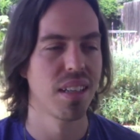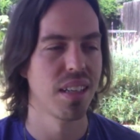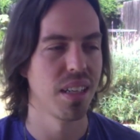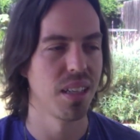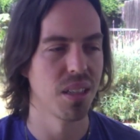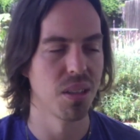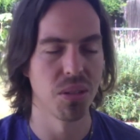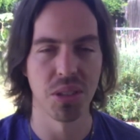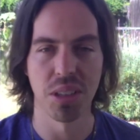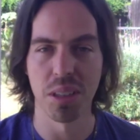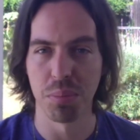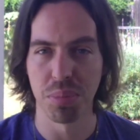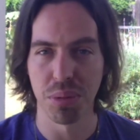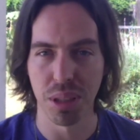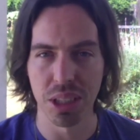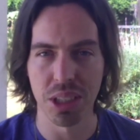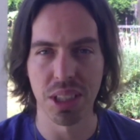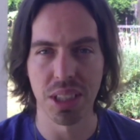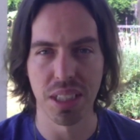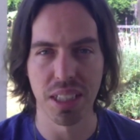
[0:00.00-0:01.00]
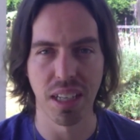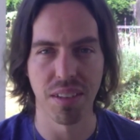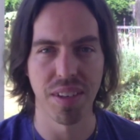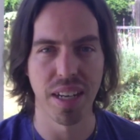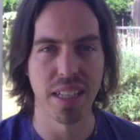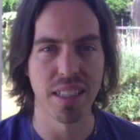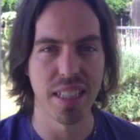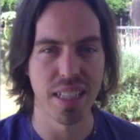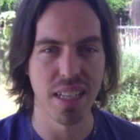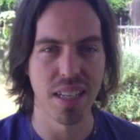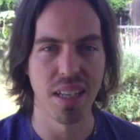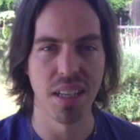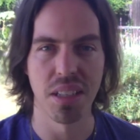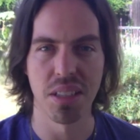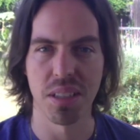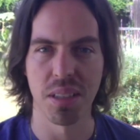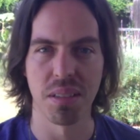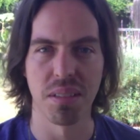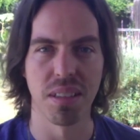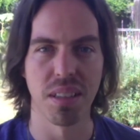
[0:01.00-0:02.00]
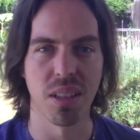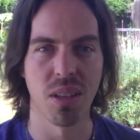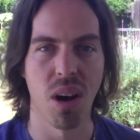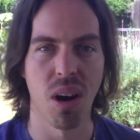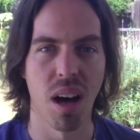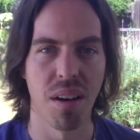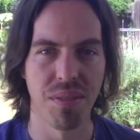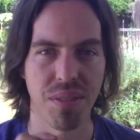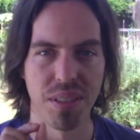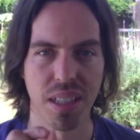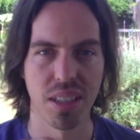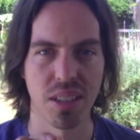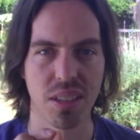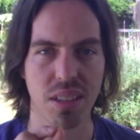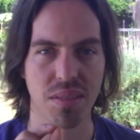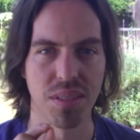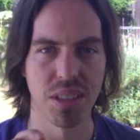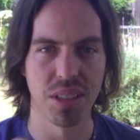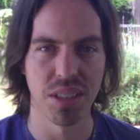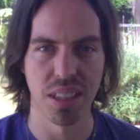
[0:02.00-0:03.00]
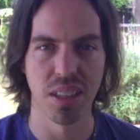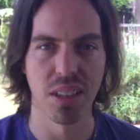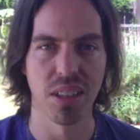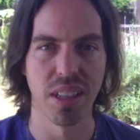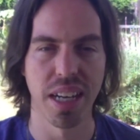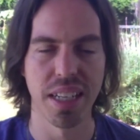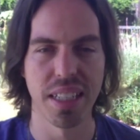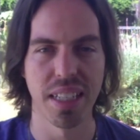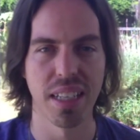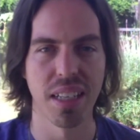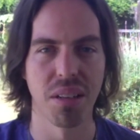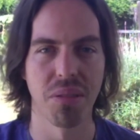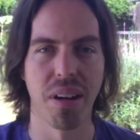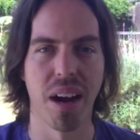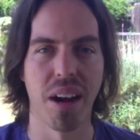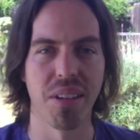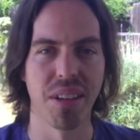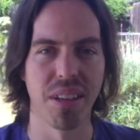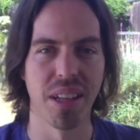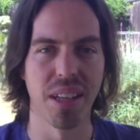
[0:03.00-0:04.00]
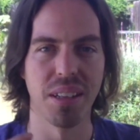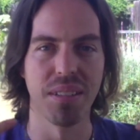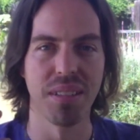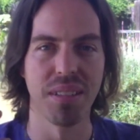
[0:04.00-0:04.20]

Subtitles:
you know, simplicity of ideas and the confidence of a single idea, rather than